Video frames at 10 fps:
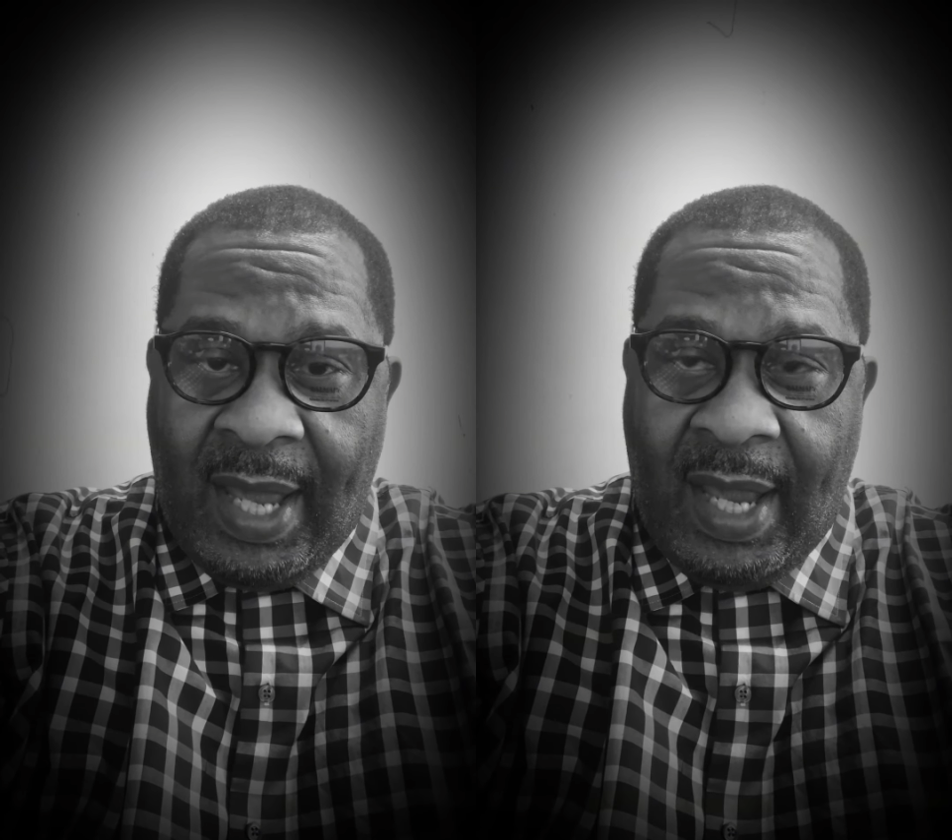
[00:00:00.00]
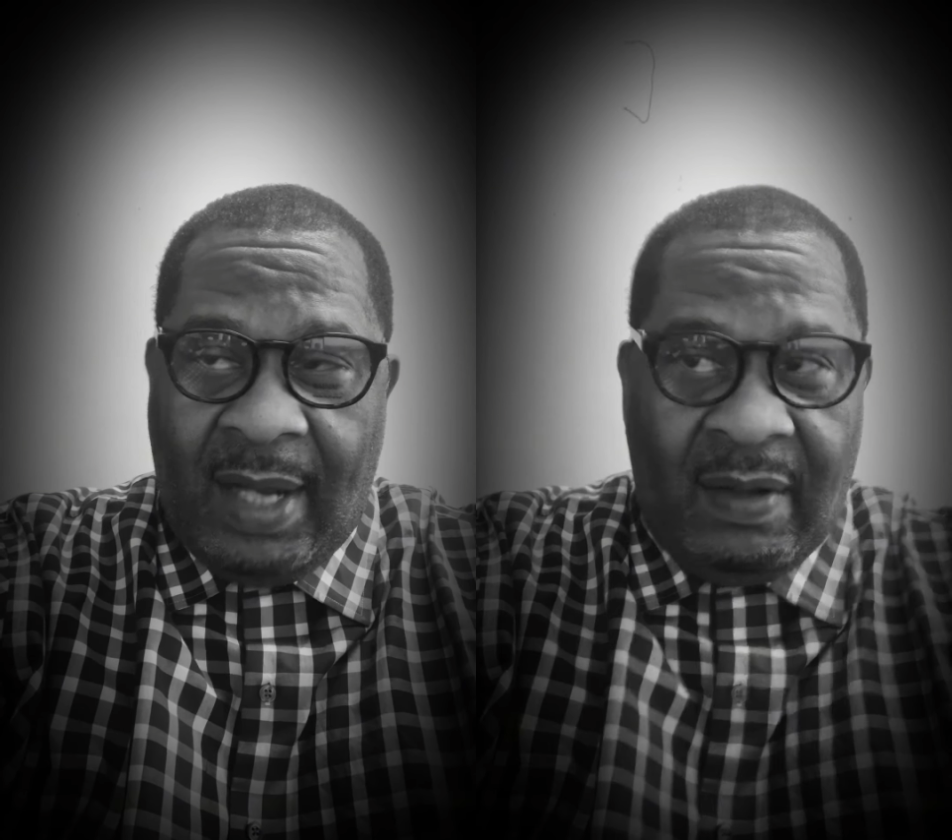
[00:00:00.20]

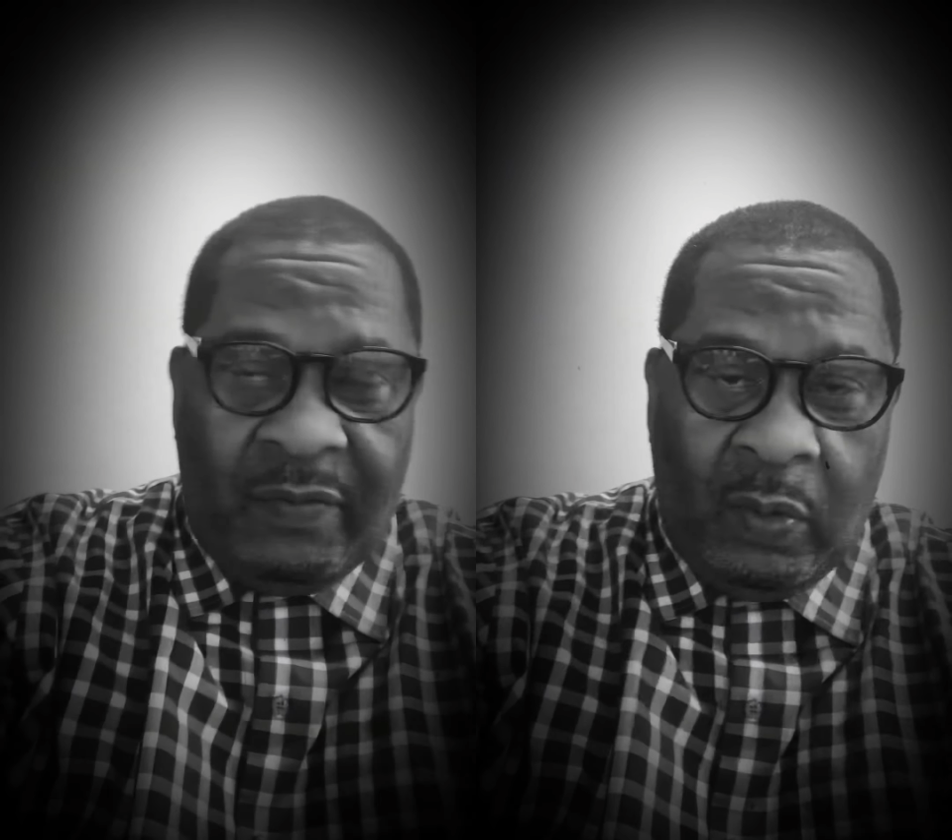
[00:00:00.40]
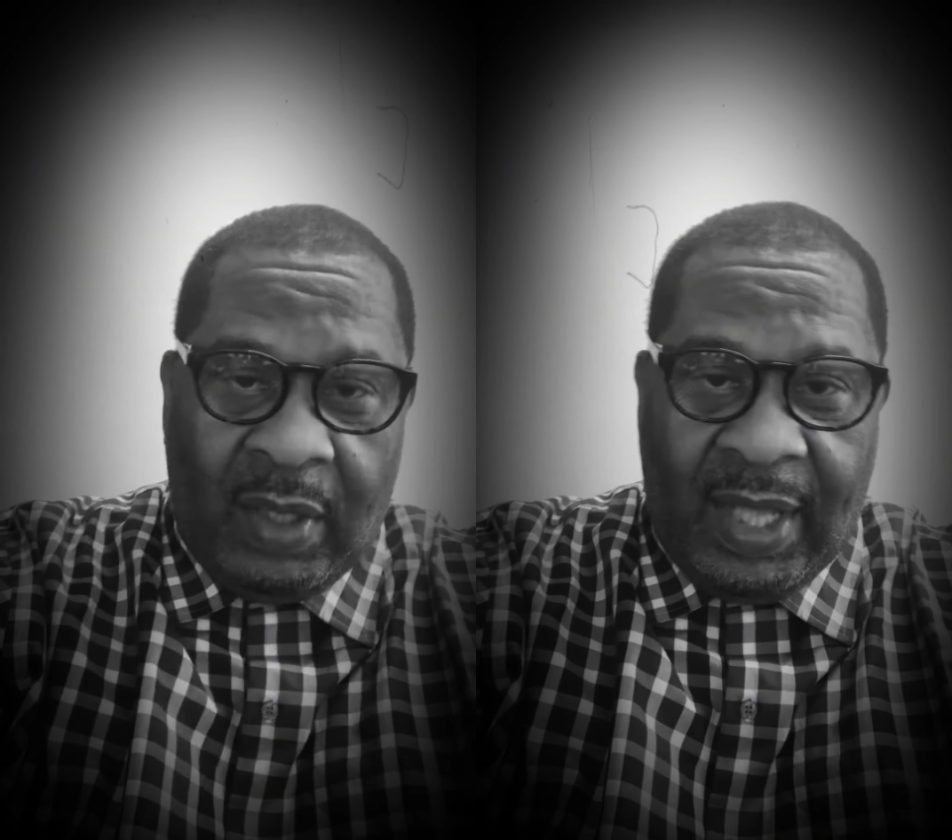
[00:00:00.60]
and a
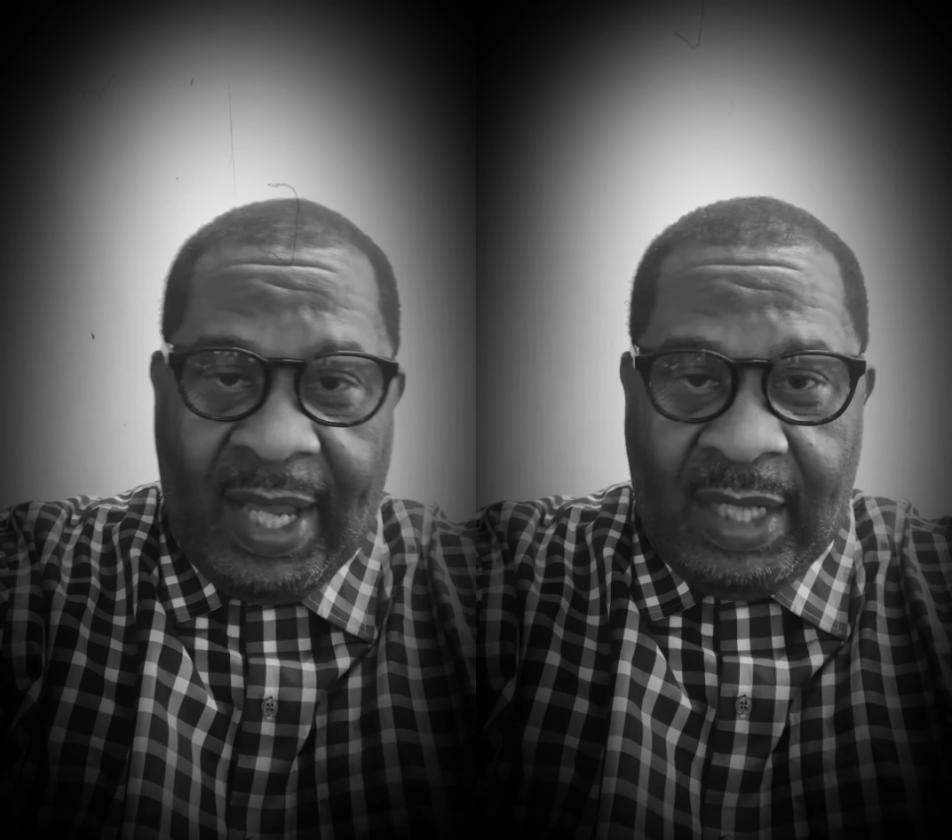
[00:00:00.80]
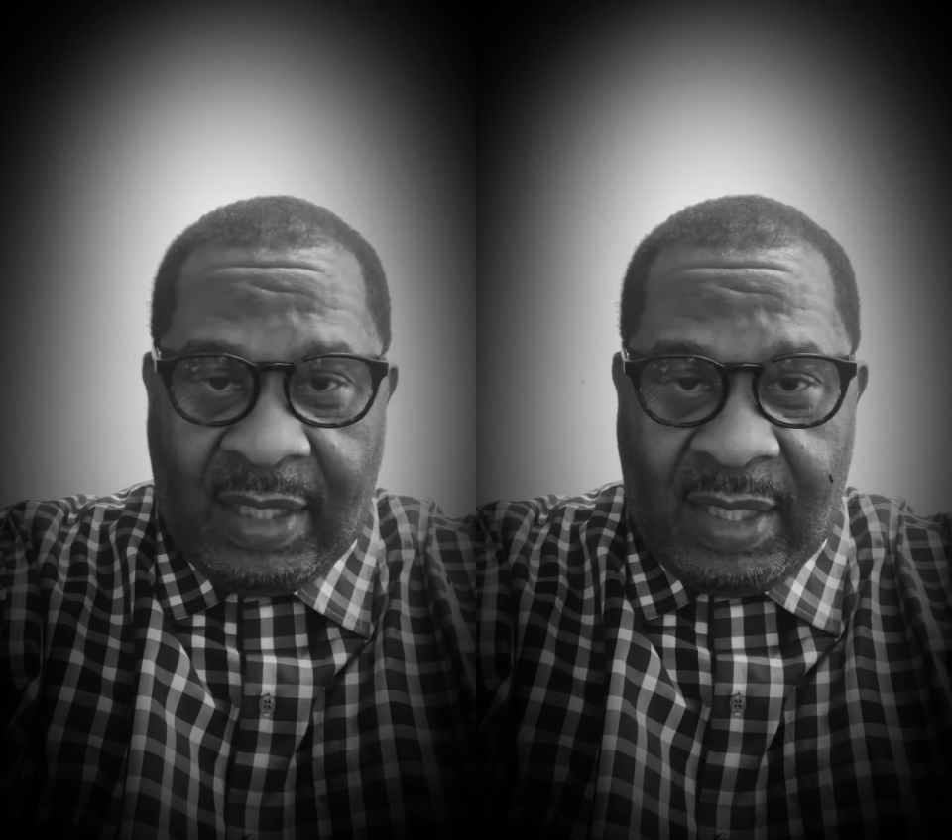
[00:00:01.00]
few other
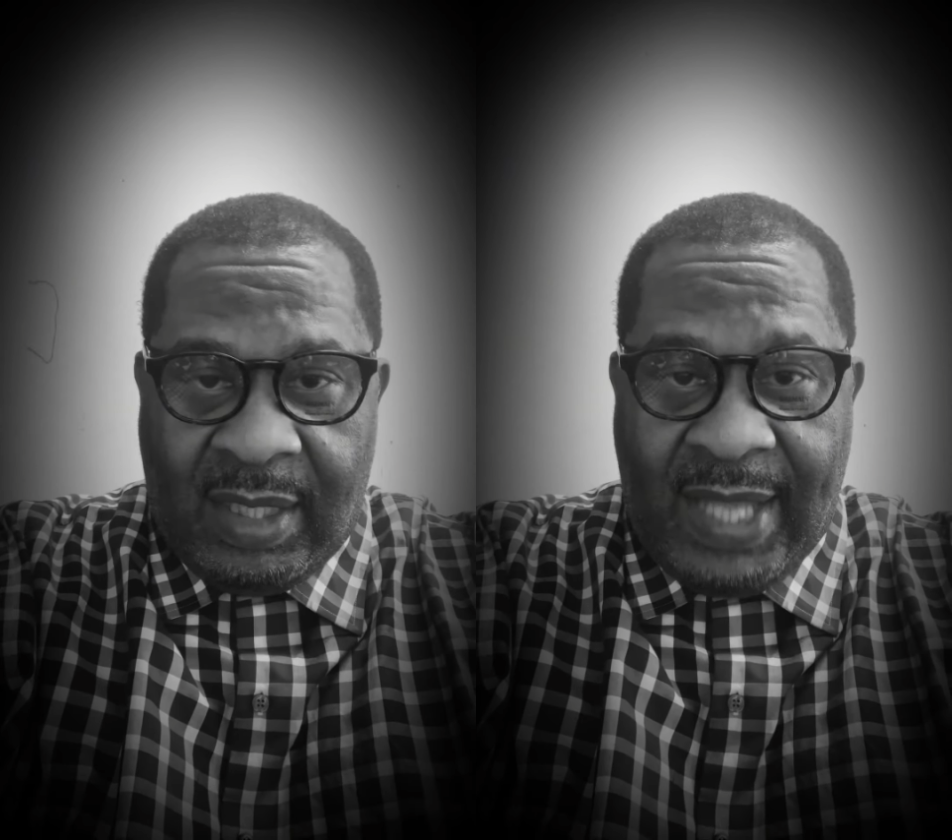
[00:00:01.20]
agents